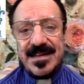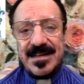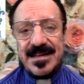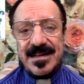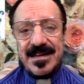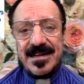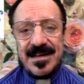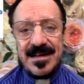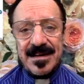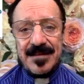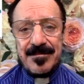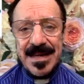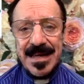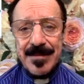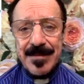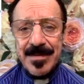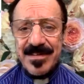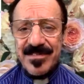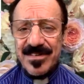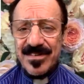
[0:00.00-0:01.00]

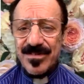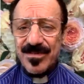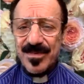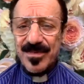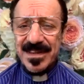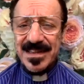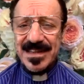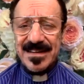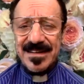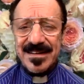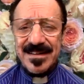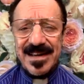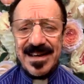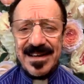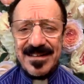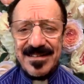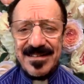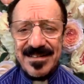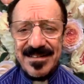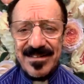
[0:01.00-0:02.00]
Maybe just really
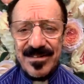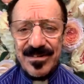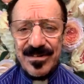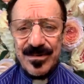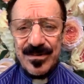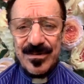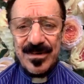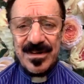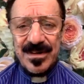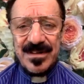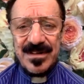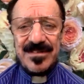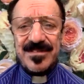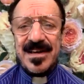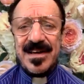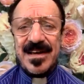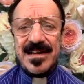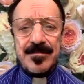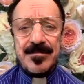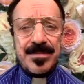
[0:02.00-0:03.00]
connecting to a
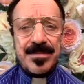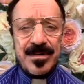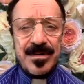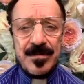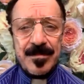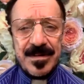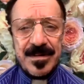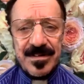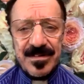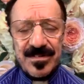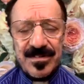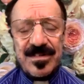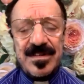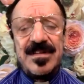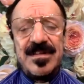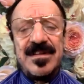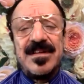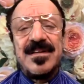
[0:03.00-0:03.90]
divine purpose